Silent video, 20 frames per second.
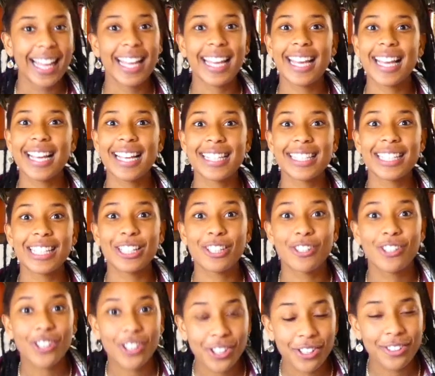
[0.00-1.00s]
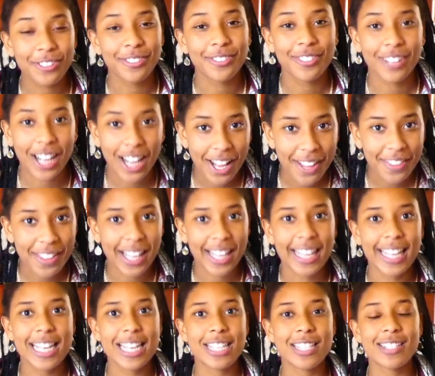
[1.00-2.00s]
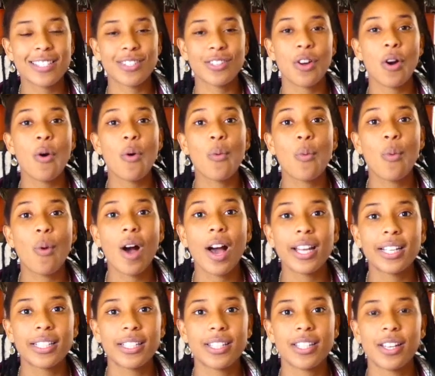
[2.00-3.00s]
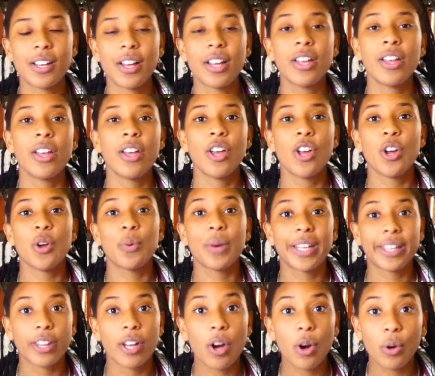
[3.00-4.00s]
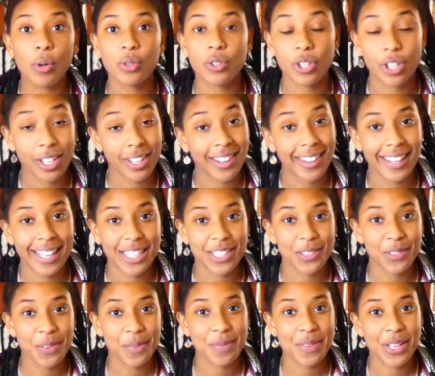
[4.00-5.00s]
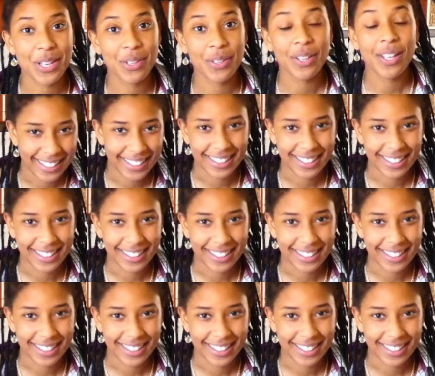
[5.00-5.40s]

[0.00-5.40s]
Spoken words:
He's a good father. He is not one to withhold good things from you.